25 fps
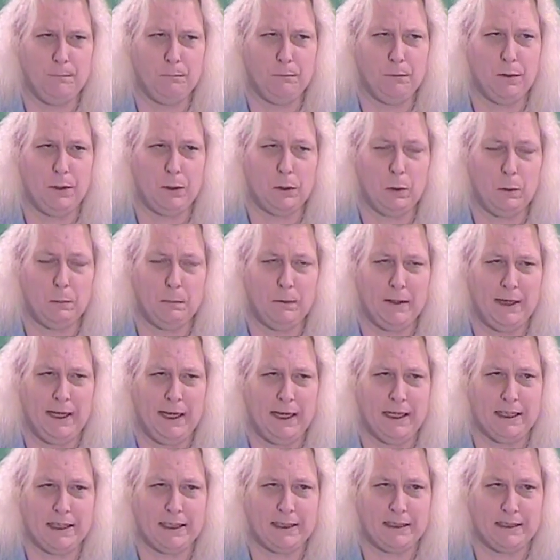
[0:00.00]
medical
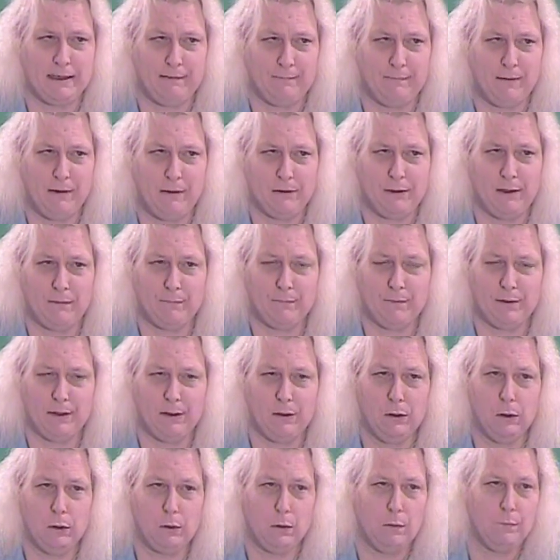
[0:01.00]
plans, as I found out from
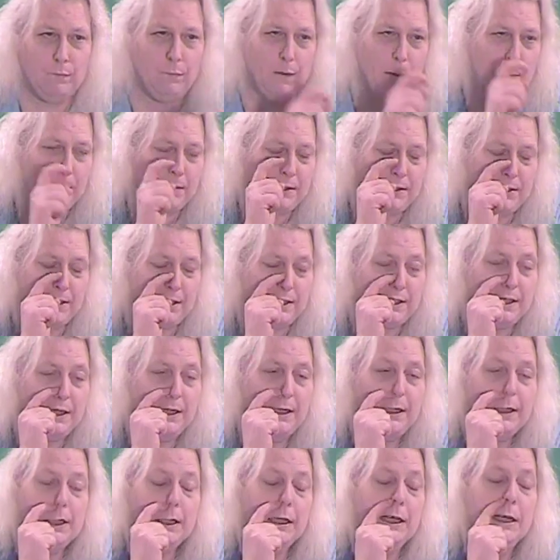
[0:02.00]
the local pharmacist.
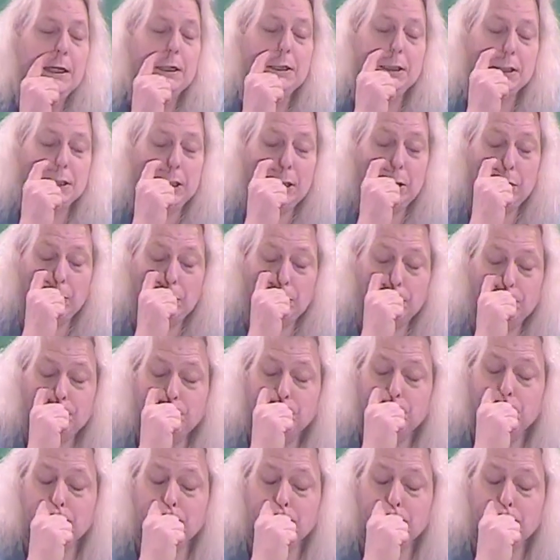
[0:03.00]
So